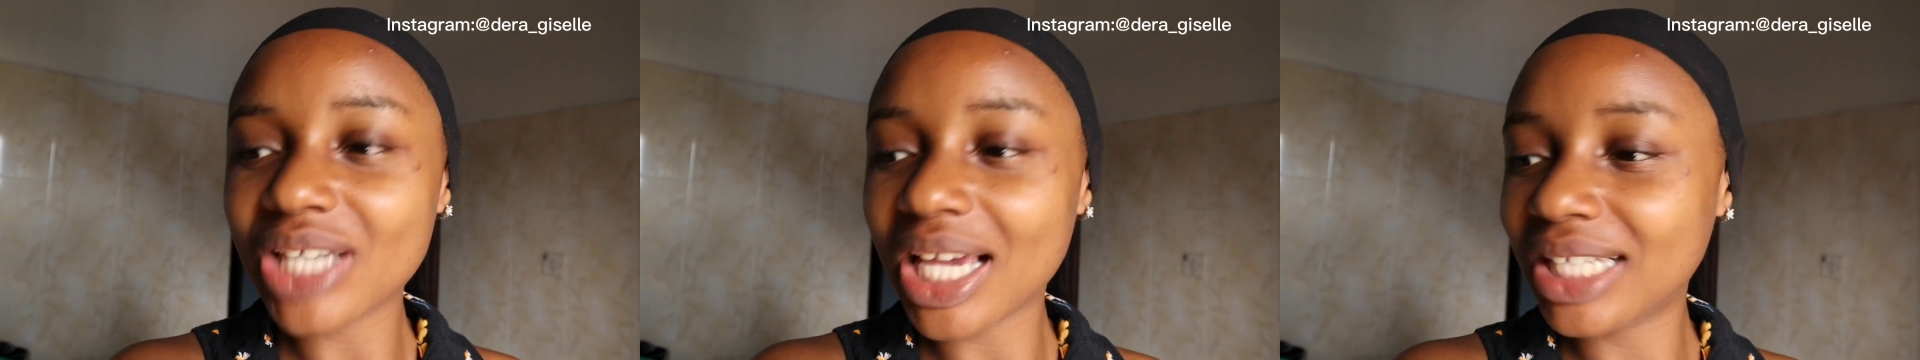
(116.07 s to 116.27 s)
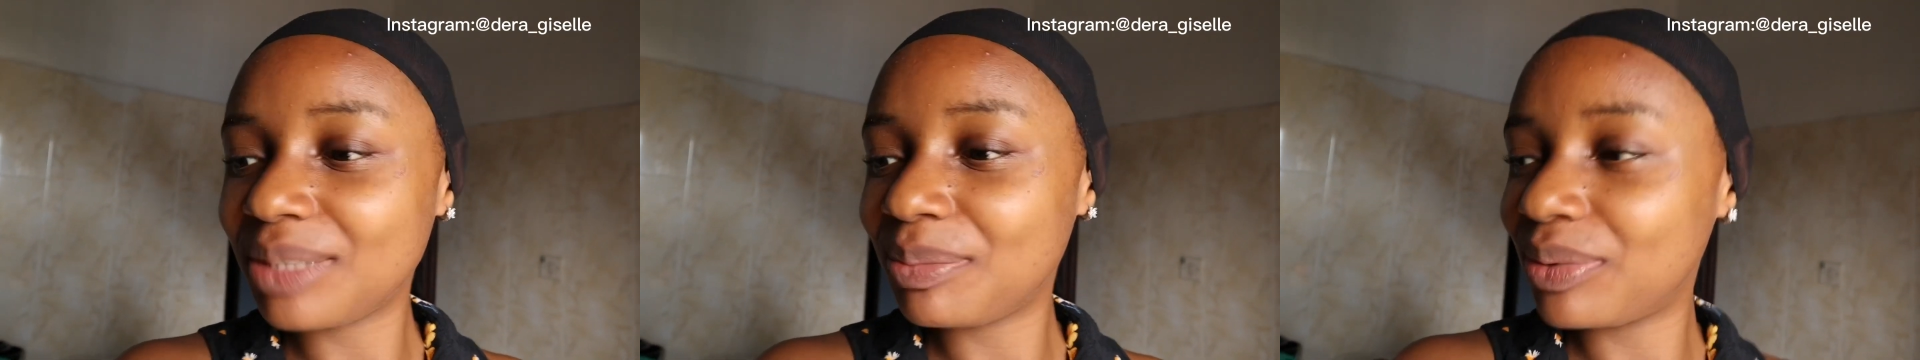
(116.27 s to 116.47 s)

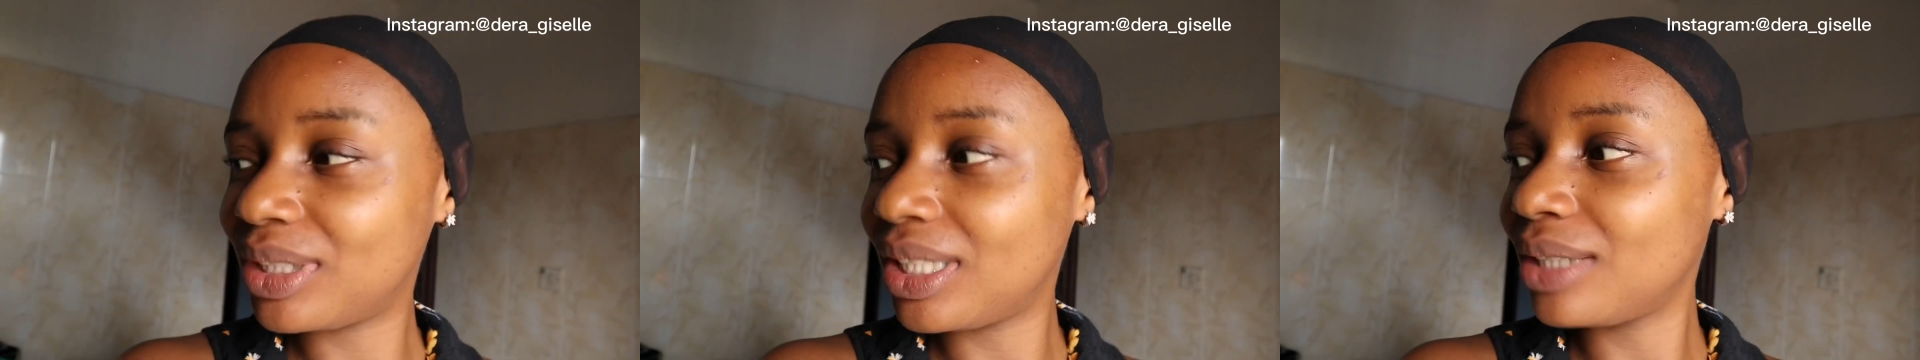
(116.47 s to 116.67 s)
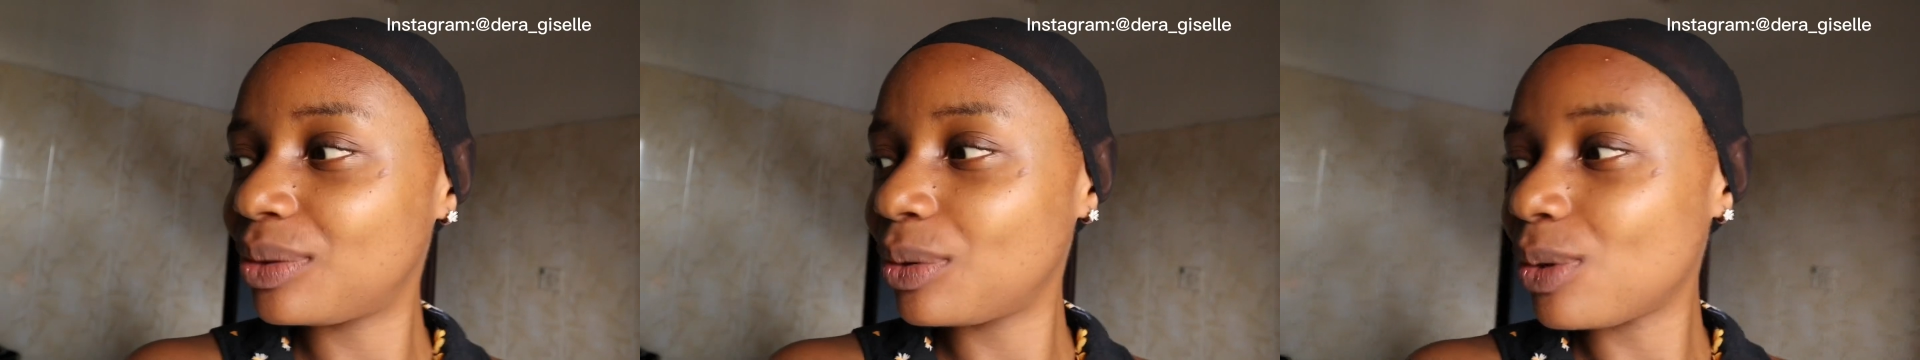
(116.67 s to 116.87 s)
and the
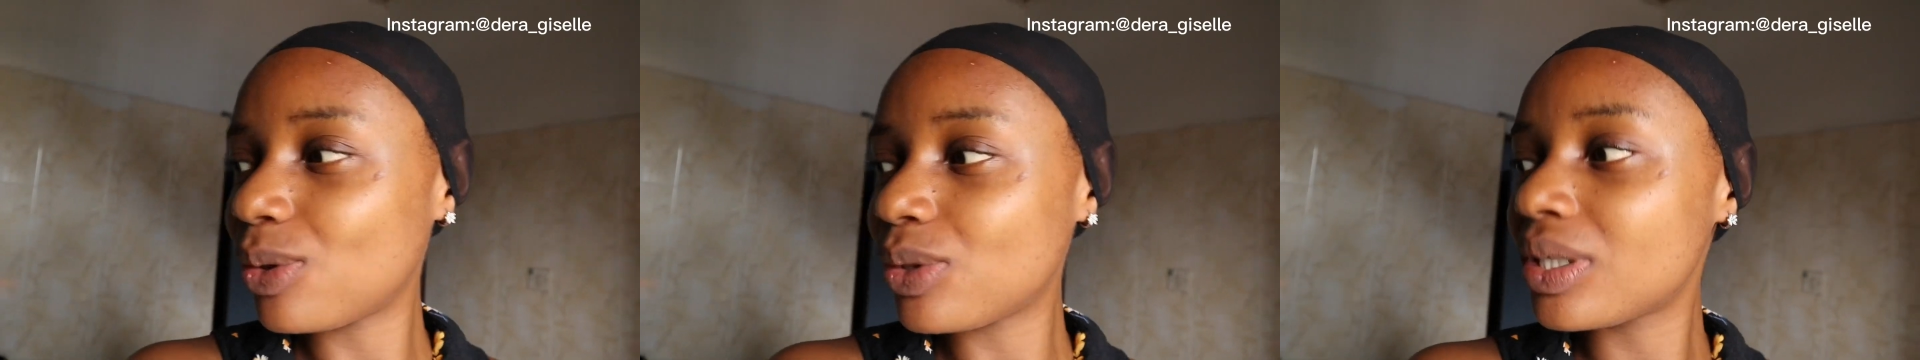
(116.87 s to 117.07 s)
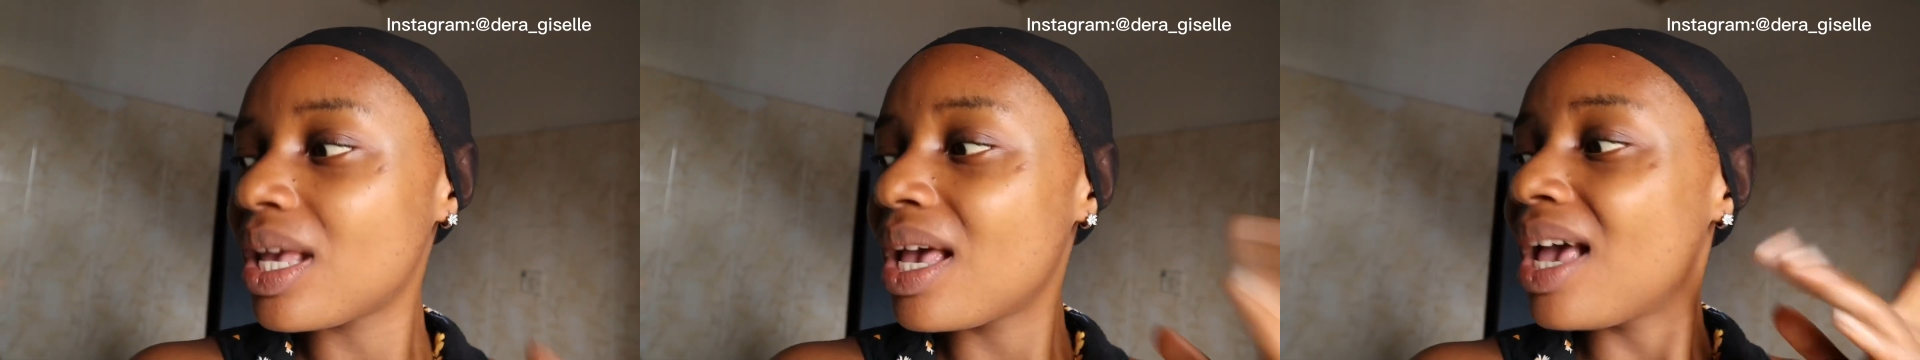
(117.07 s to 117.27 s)

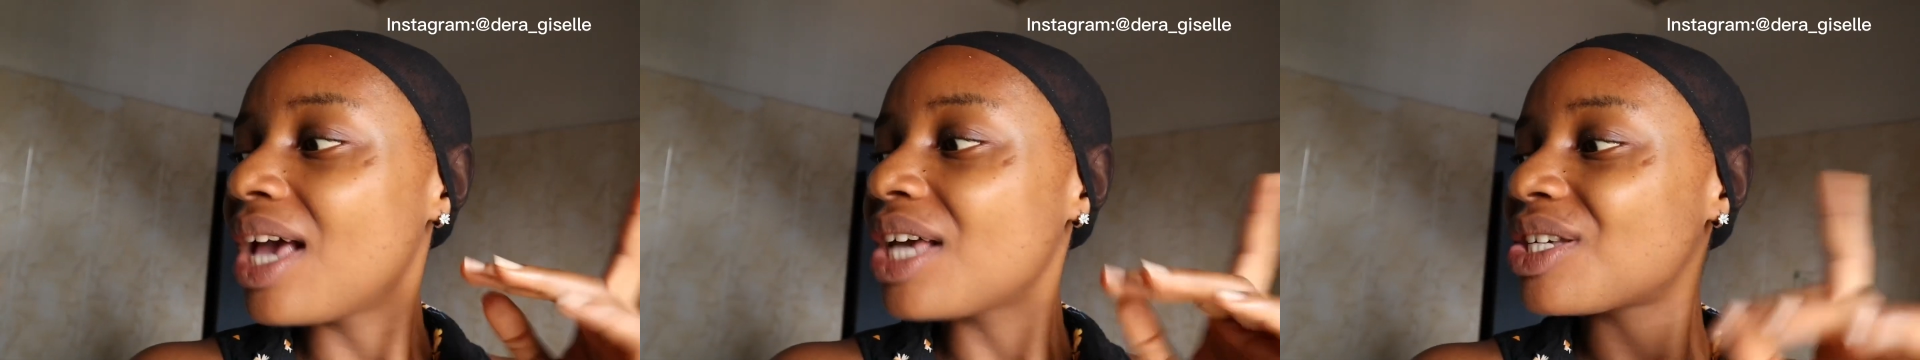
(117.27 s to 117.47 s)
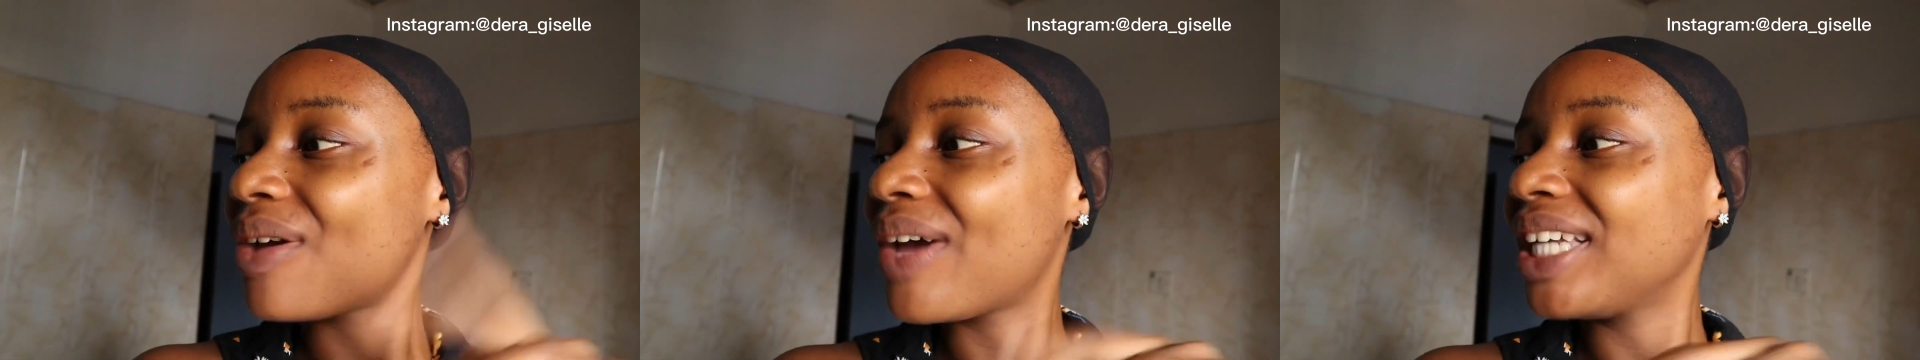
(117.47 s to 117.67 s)
potatoes.
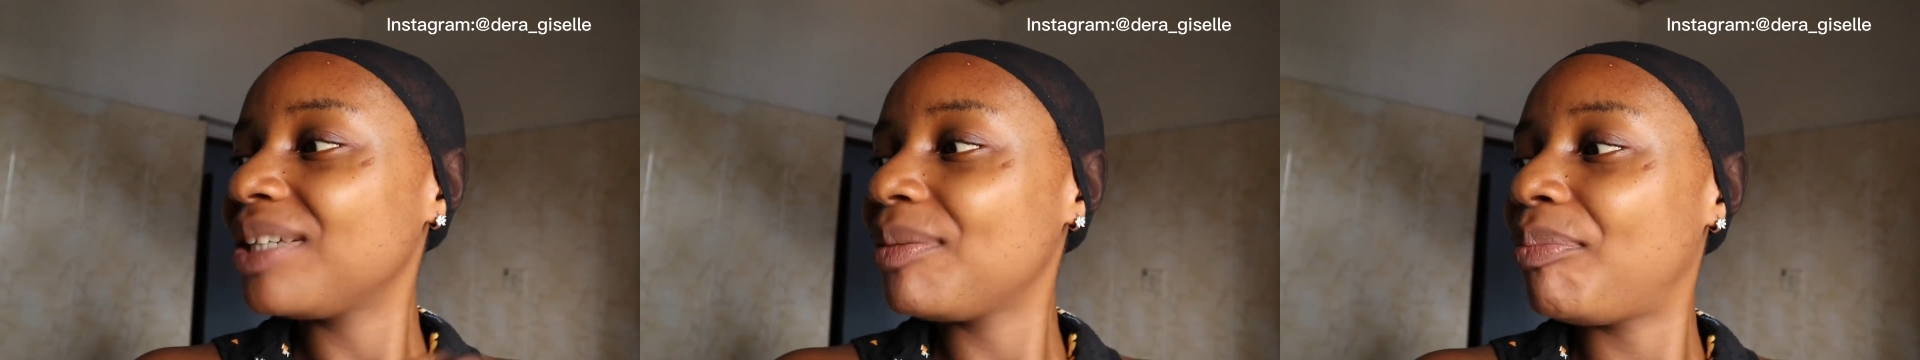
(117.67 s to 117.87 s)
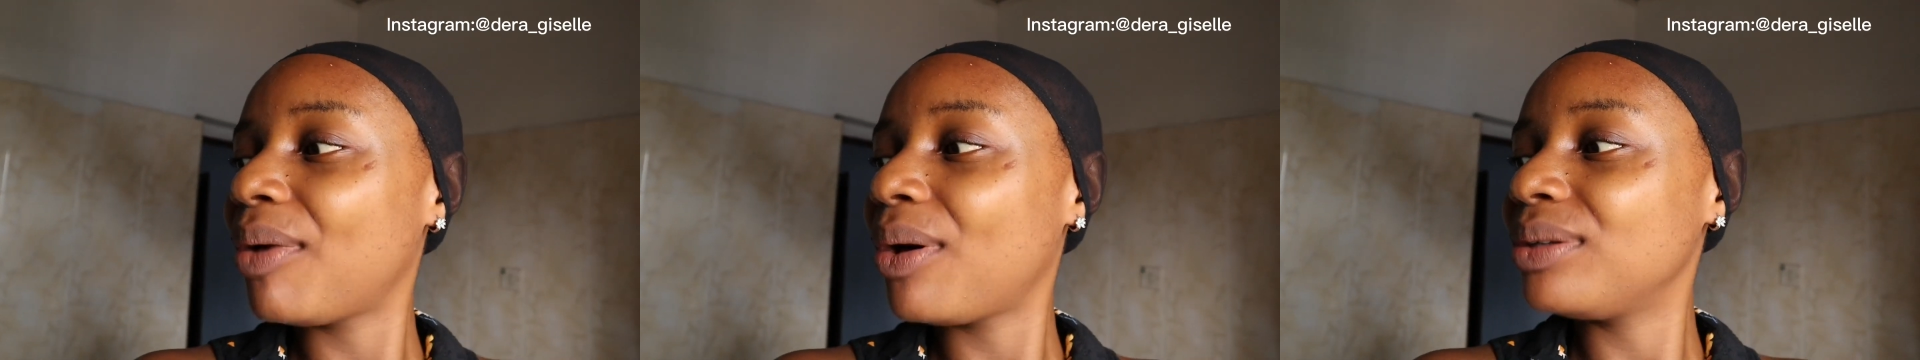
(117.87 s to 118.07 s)
She already
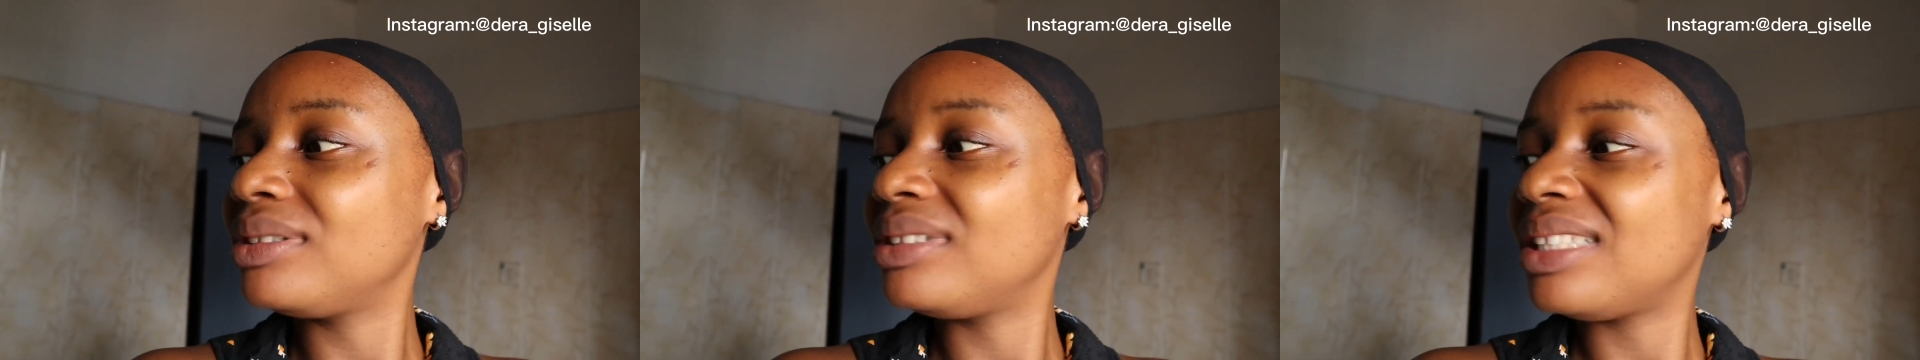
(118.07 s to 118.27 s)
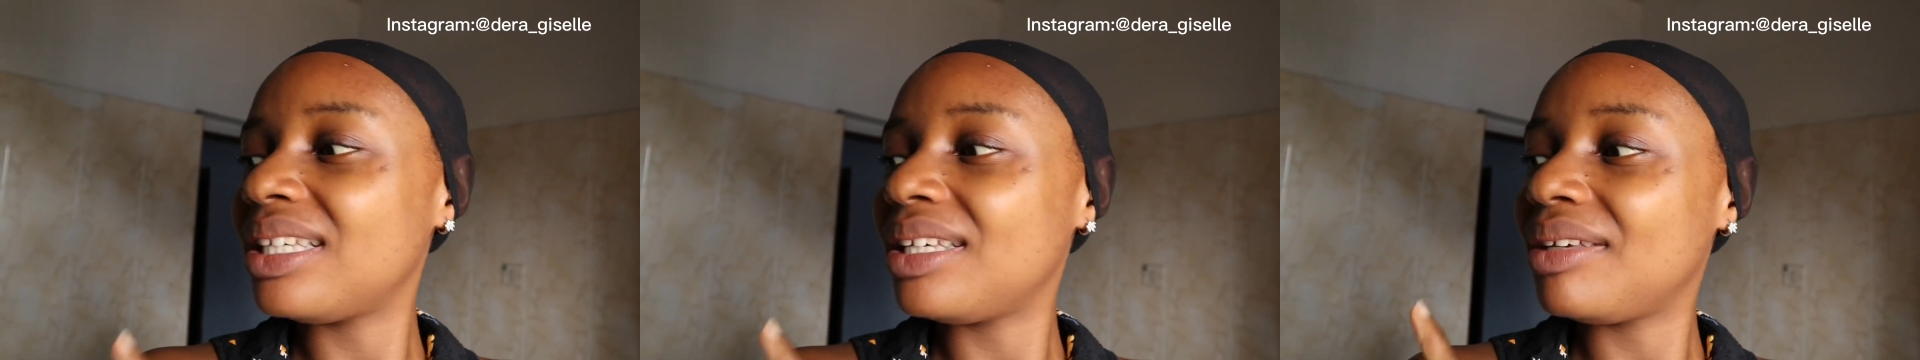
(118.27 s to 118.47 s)
boiled
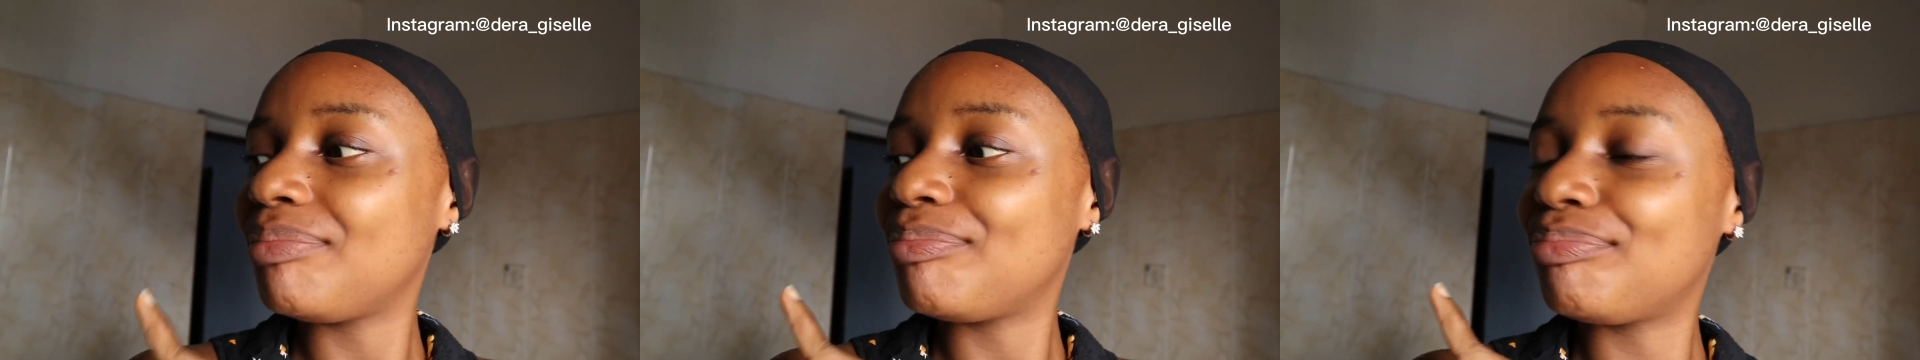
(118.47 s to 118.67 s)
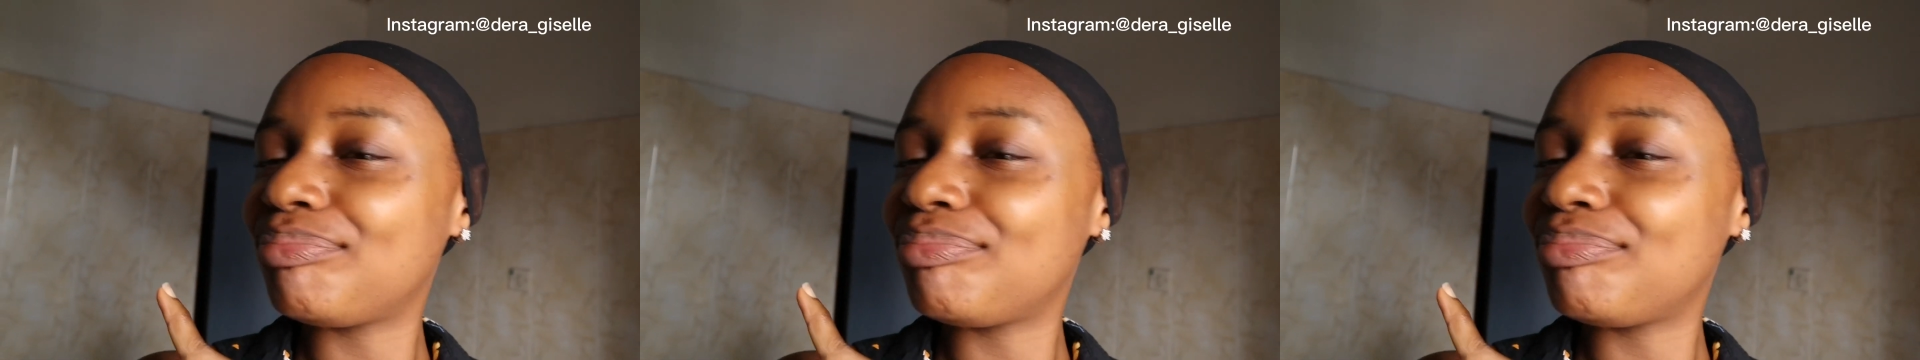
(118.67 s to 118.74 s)
the